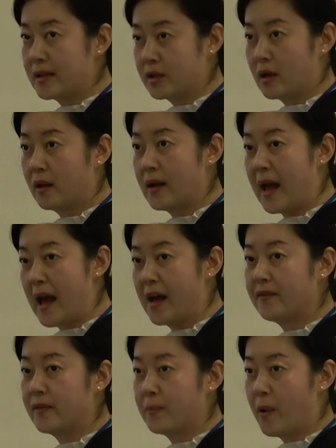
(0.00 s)
that's gonna
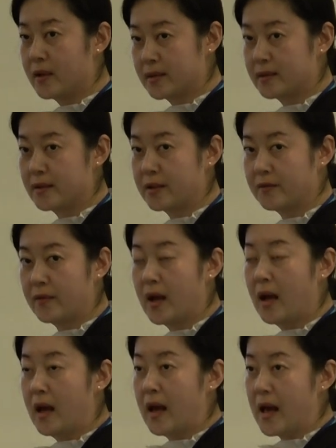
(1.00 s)
have a positive
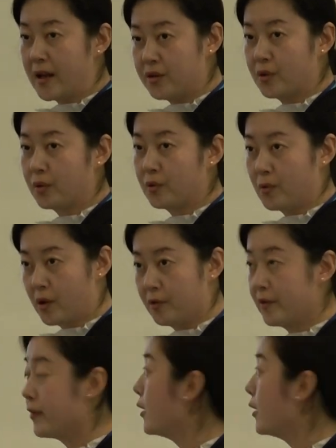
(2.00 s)
annual growth